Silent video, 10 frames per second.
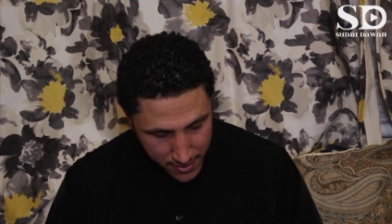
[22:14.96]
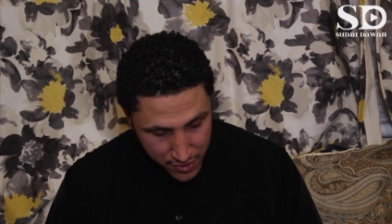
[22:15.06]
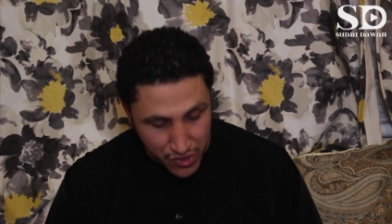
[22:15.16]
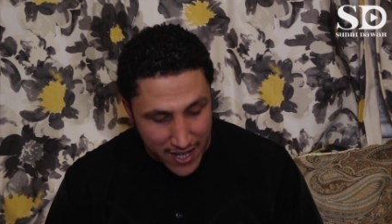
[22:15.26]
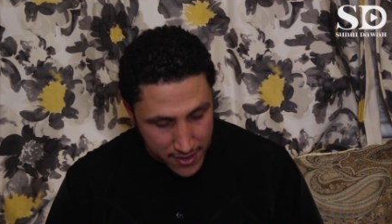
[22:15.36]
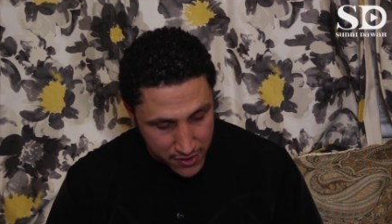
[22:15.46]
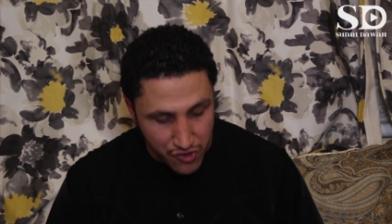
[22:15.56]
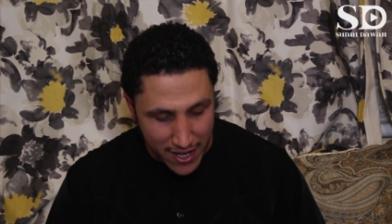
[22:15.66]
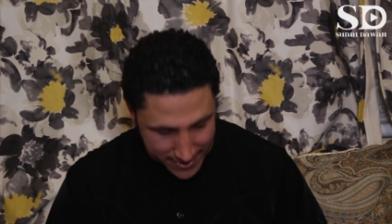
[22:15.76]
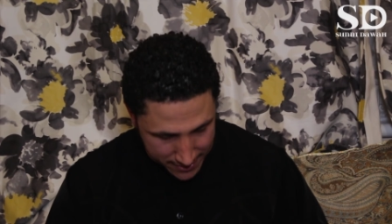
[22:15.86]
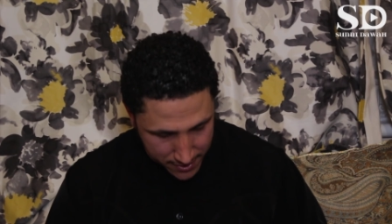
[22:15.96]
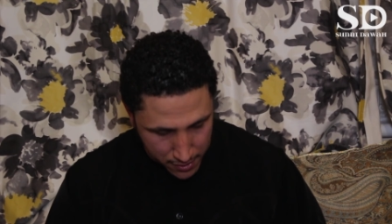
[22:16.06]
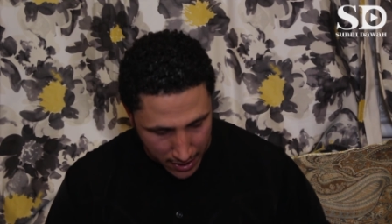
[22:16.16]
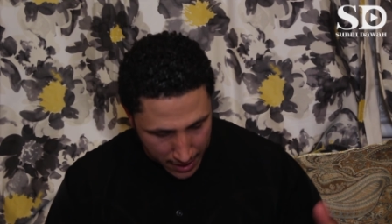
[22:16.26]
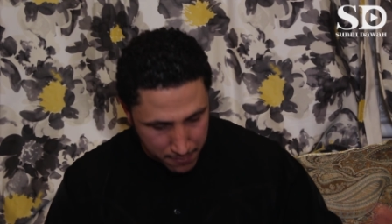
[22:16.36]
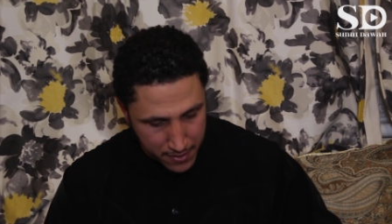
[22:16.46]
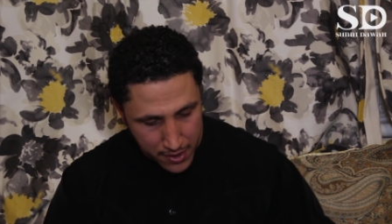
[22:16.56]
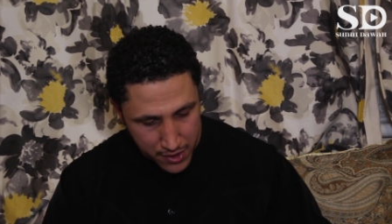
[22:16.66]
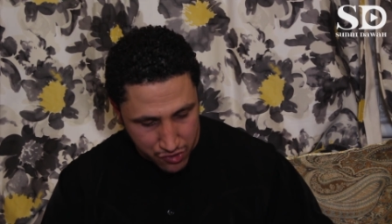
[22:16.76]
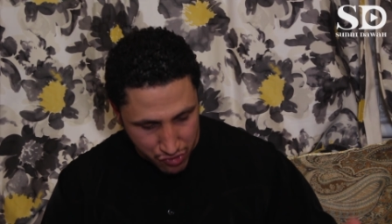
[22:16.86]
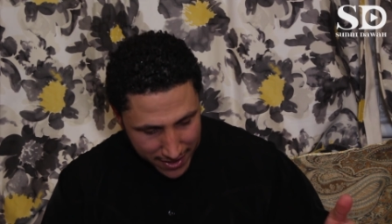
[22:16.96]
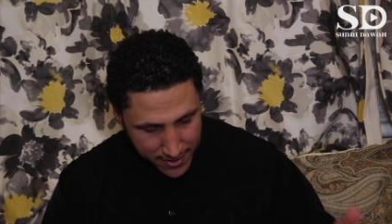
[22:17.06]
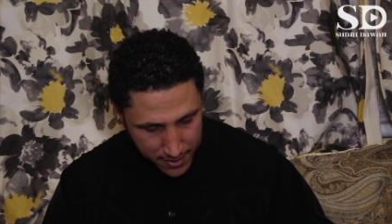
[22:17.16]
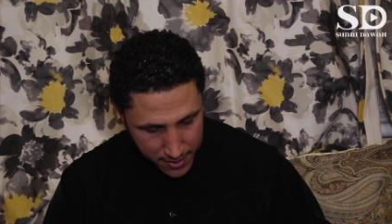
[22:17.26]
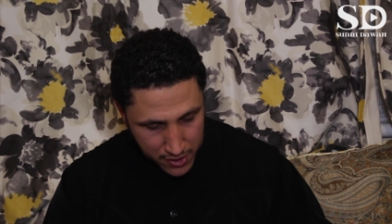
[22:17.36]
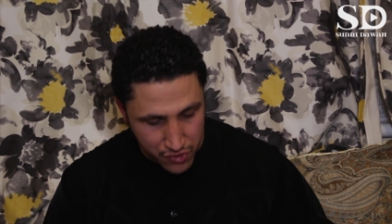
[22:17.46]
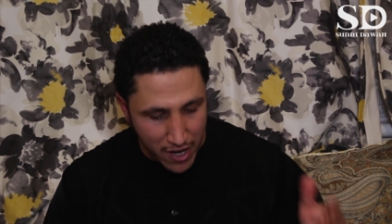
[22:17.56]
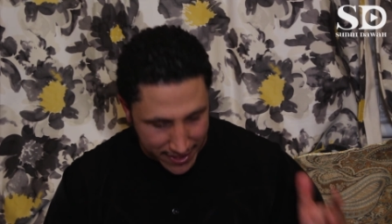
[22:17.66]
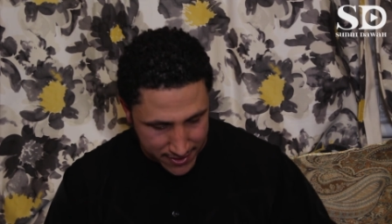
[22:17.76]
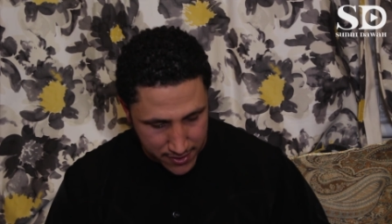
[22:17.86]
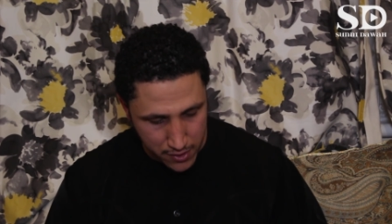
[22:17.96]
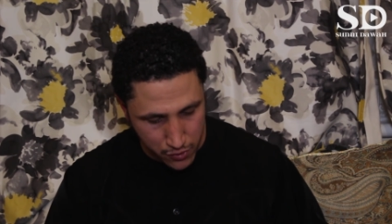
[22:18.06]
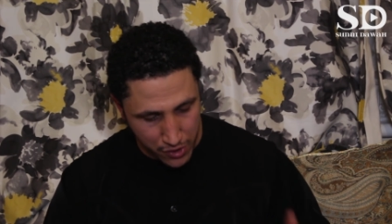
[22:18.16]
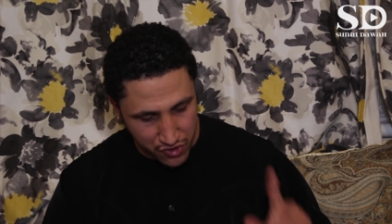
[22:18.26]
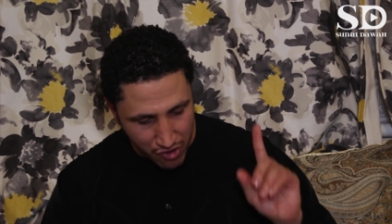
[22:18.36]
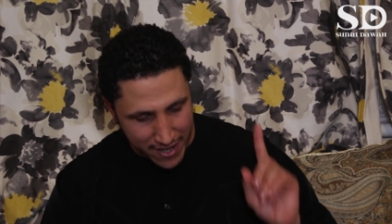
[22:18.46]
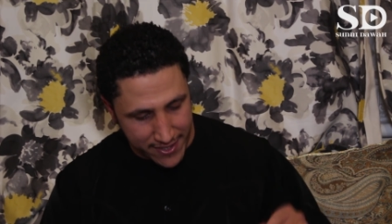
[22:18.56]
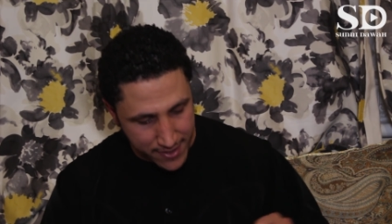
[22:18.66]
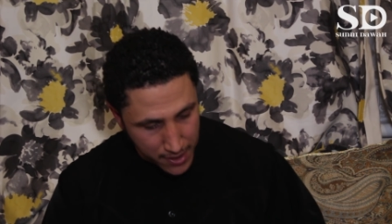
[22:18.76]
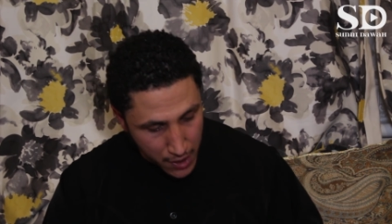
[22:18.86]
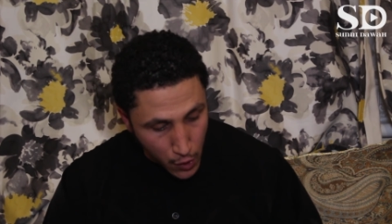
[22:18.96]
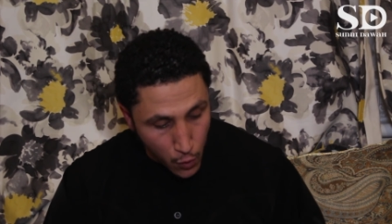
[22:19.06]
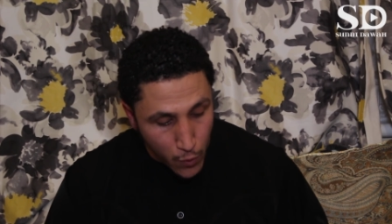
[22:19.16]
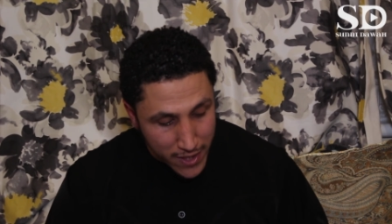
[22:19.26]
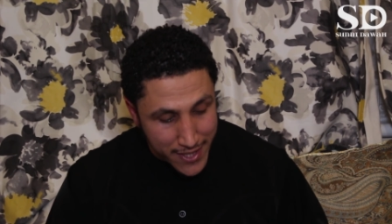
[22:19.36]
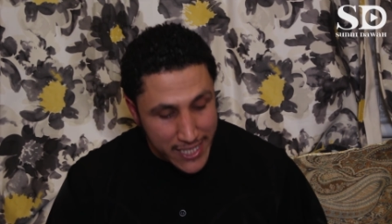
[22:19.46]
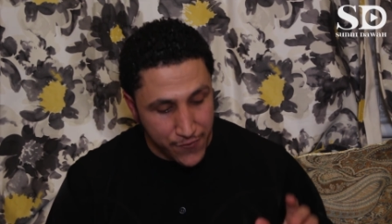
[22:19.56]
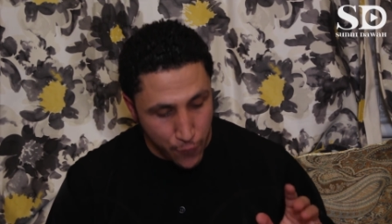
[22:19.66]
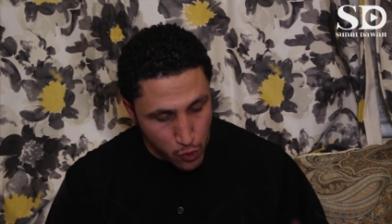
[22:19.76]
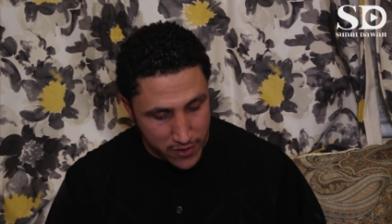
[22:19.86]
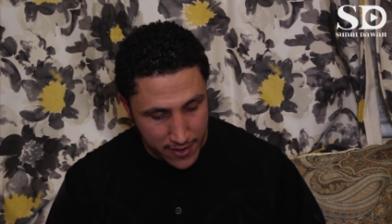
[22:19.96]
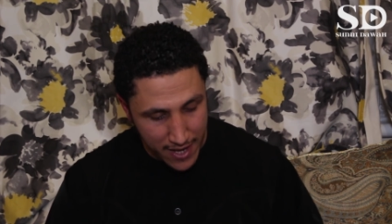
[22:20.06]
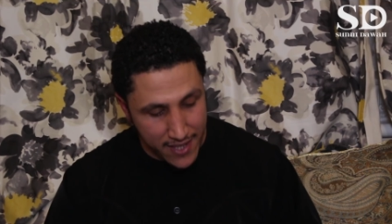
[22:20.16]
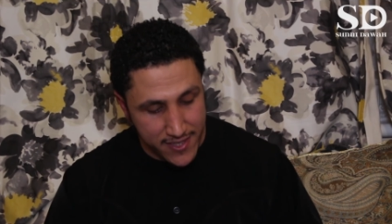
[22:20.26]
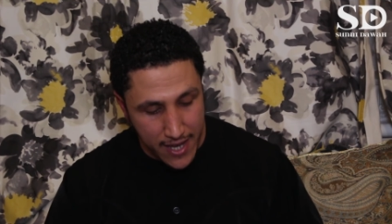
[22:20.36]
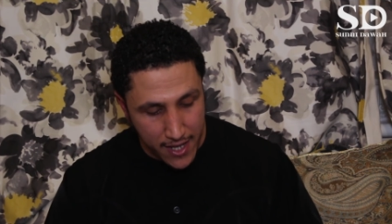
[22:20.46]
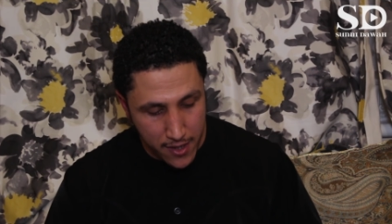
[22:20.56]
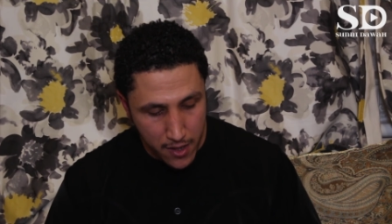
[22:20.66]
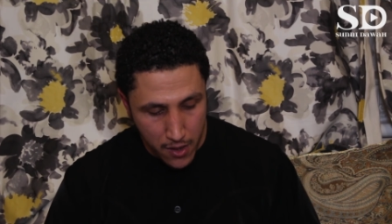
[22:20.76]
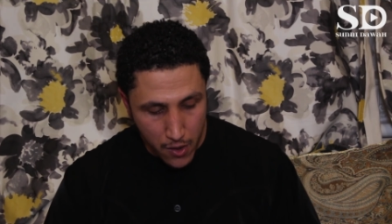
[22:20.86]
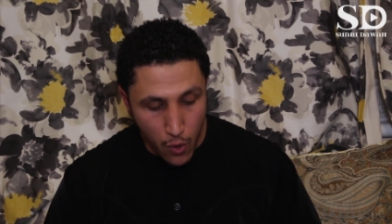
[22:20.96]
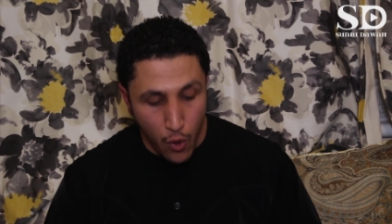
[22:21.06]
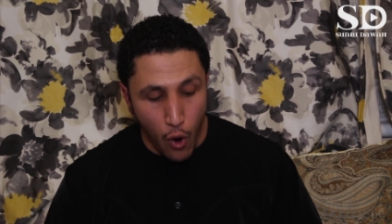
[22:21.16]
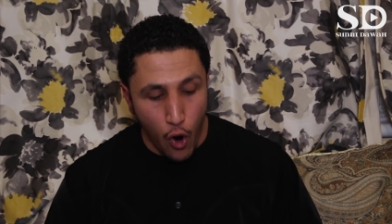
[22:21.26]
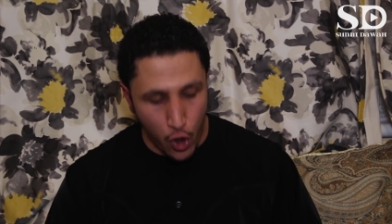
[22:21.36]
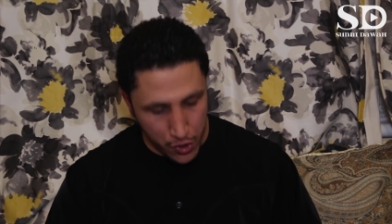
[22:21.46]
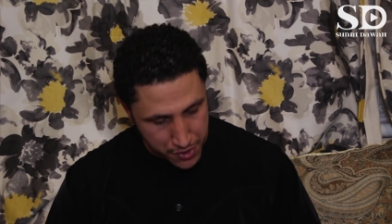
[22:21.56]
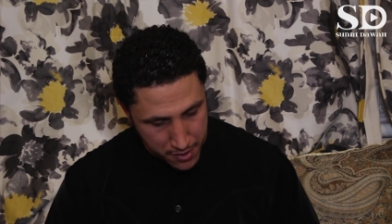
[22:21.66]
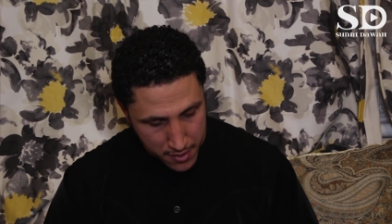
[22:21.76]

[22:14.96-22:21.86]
struck, struck it, naam, struck, struck it, sorry, struck it with his foot and said, "O Uhud,